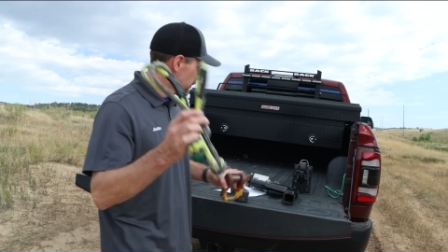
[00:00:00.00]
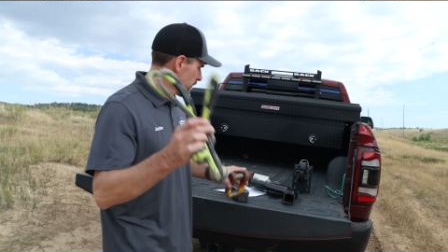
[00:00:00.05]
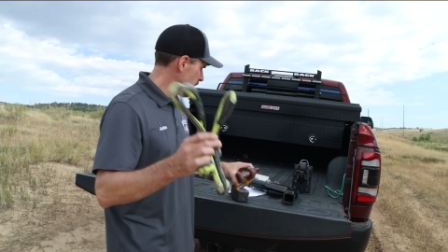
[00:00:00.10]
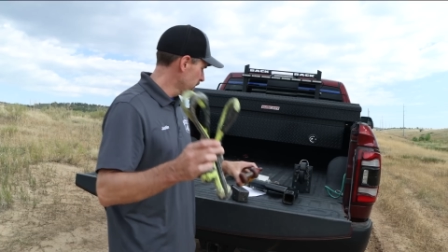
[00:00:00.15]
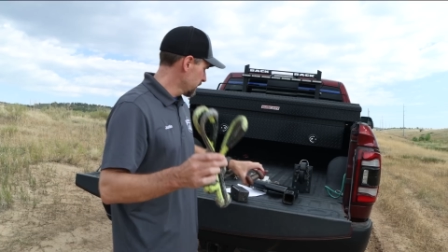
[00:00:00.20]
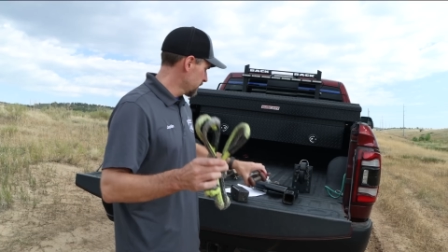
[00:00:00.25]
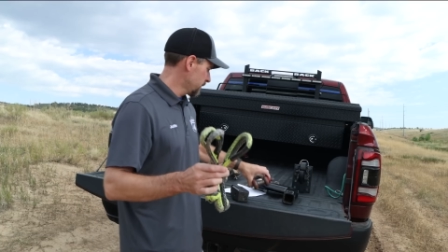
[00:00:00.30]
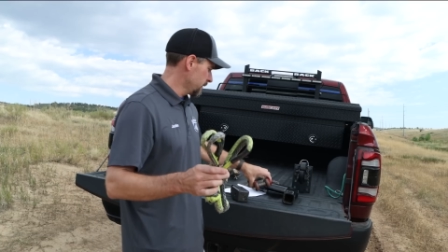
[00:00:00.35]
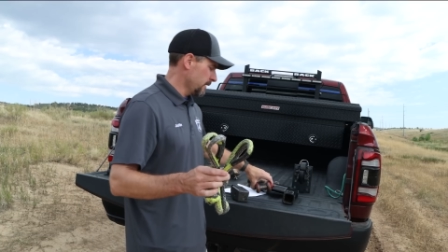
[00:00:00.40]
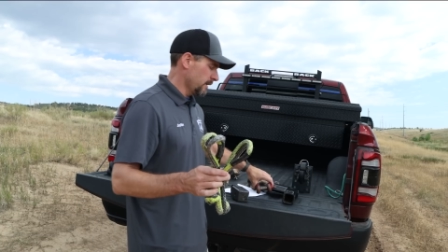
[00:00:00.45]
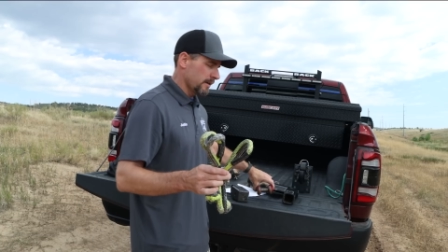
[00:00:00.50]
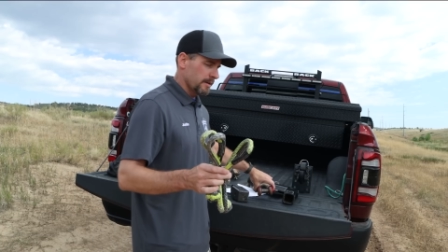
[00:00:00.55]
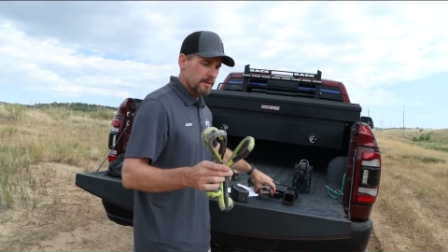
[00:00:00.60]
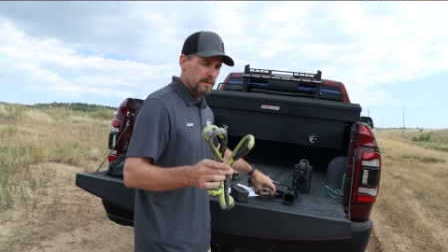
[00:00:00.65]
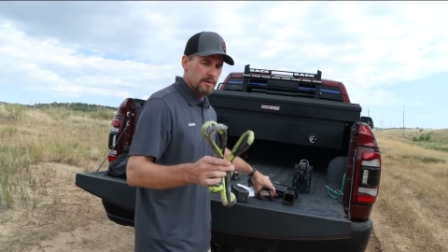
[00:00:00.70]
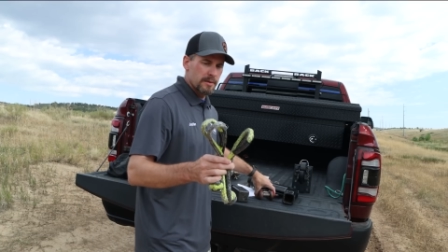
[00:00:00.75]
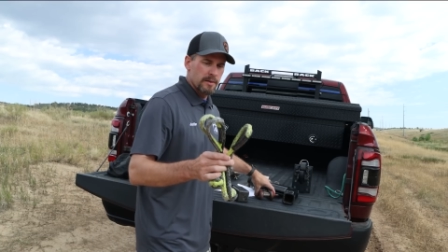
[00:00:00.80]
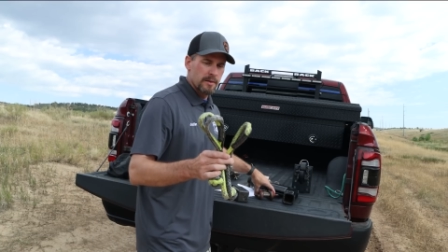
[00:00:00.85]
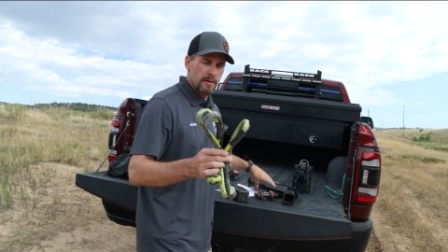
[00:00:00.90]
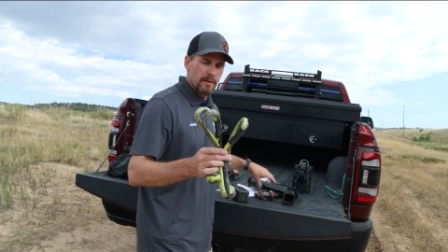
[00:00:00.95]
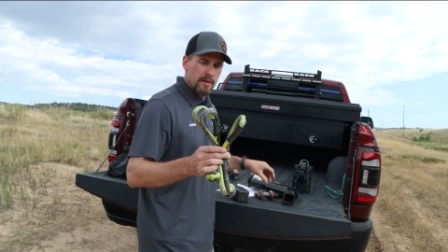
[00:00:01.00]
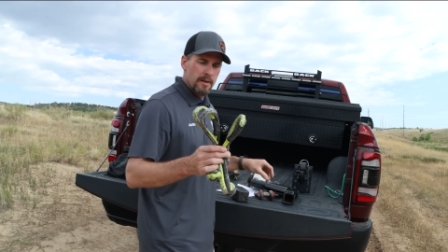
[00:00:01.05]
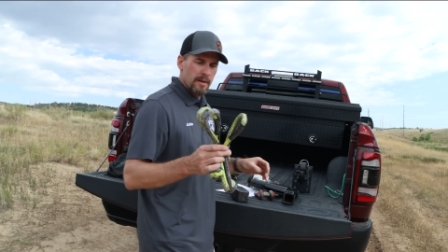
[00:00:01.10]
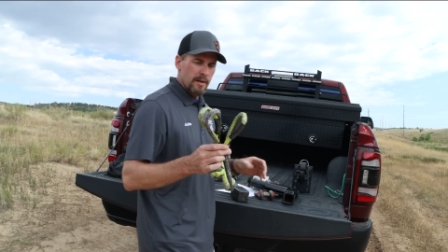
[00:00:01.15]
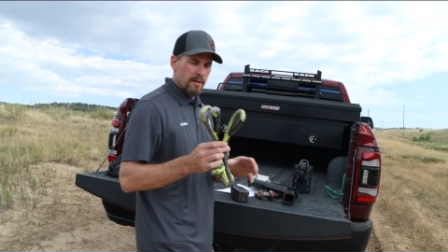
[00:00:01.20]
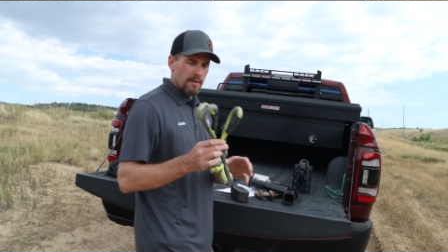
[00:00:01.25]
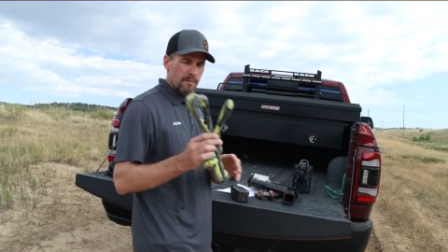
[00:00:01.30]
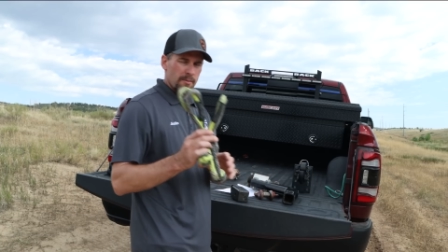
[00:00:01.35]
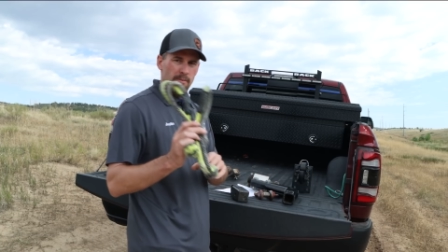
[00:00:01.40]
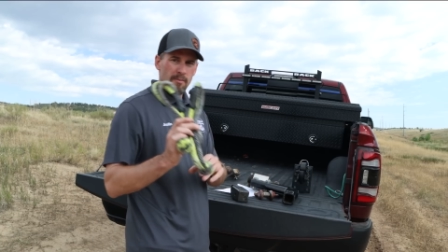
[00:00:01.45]
This is
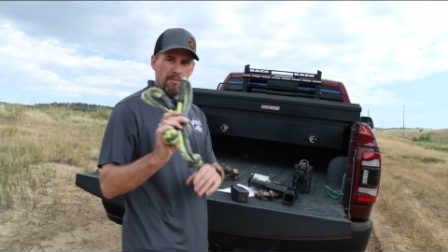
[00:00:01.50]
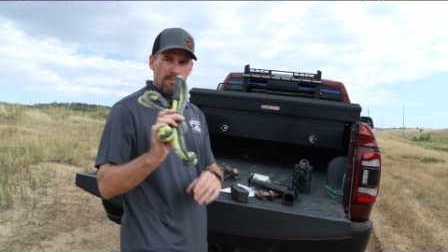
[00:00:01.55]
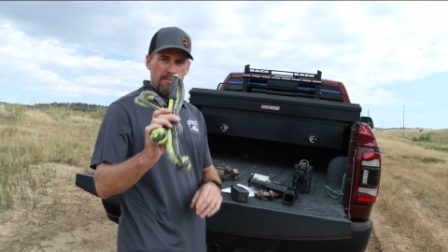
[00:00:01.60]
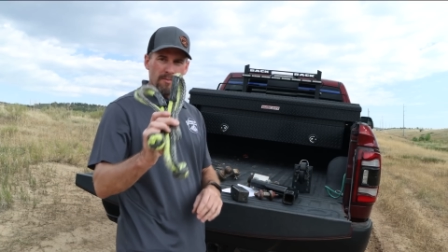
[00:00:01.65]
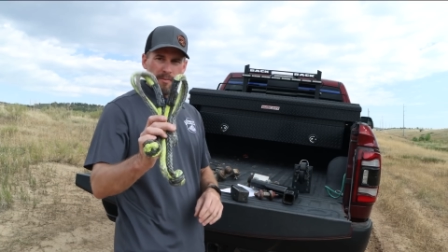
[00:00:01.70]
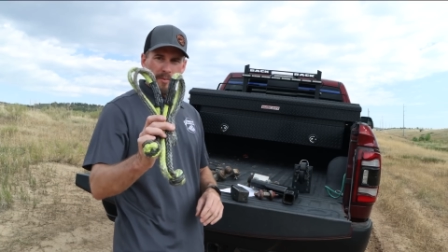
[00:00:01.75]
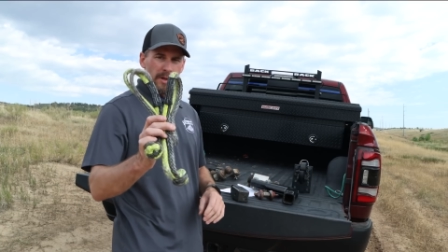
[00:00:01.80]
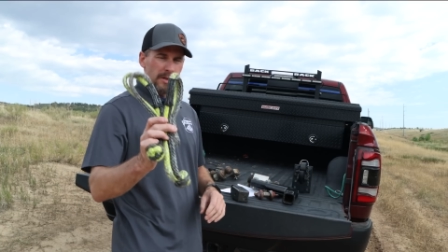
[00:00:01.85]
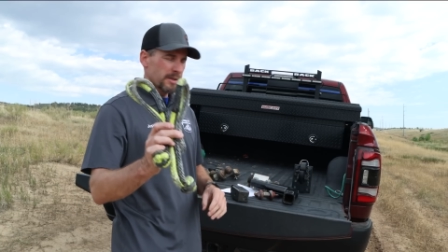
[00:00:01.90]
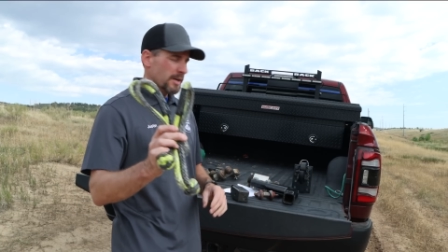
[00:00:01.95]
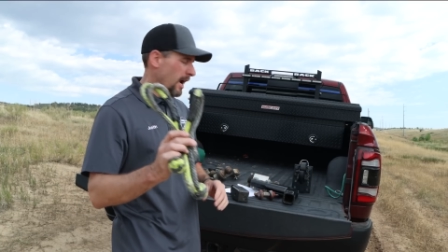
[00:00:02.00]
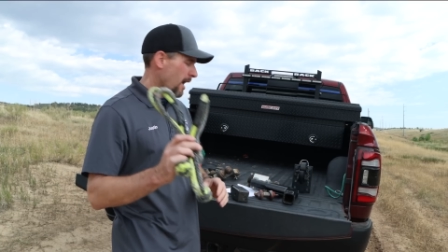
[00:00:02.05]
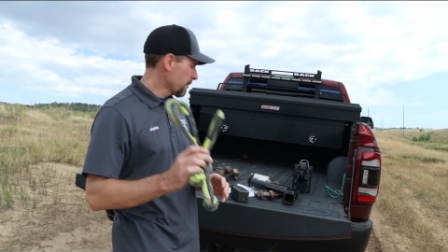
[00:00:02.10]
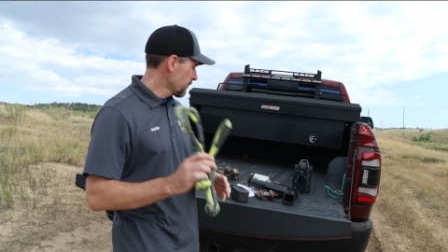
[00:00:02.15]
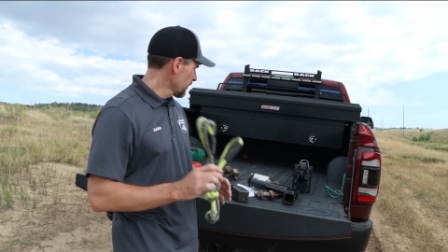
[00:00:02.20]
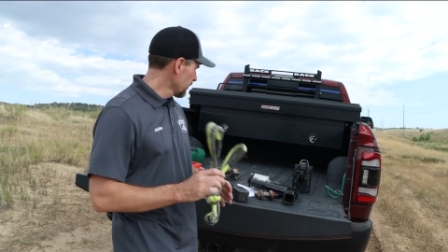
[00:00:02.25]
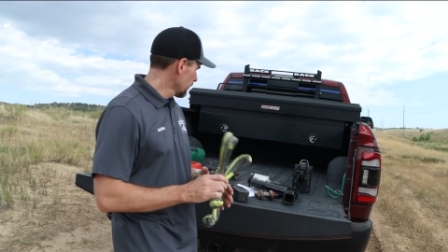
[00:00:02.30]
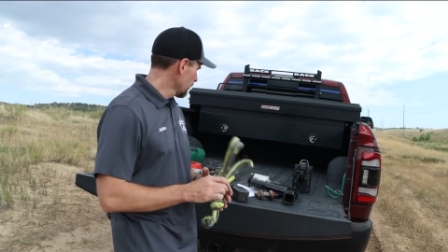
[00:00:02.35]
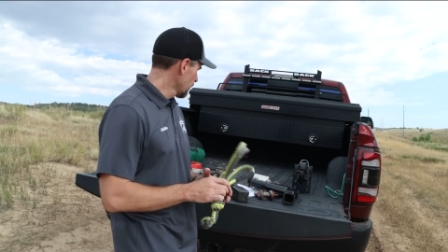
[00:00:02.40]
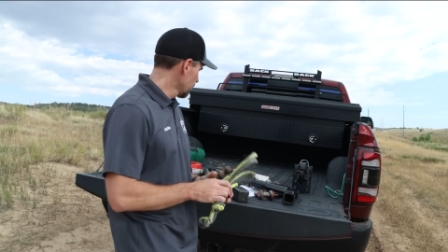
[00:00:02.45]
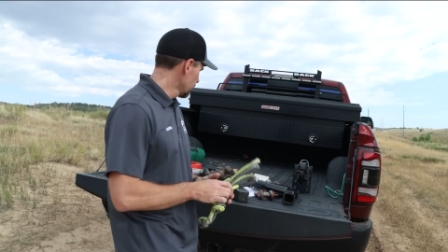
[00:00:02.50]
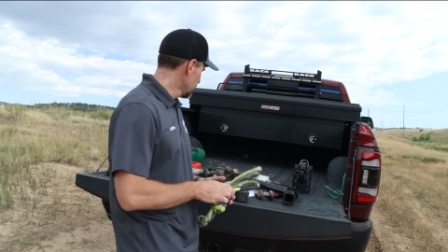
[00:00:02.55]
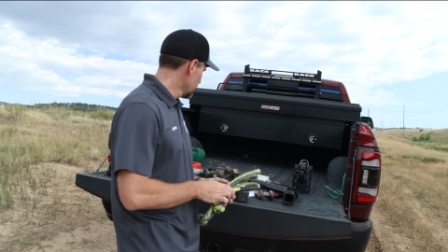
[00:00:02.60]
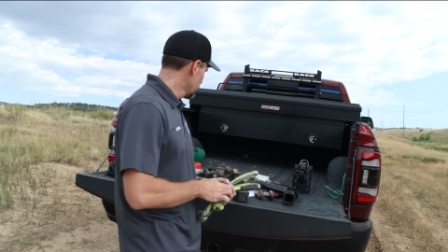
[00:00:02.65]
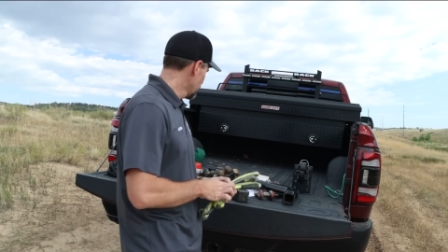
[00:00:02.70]
the top of the load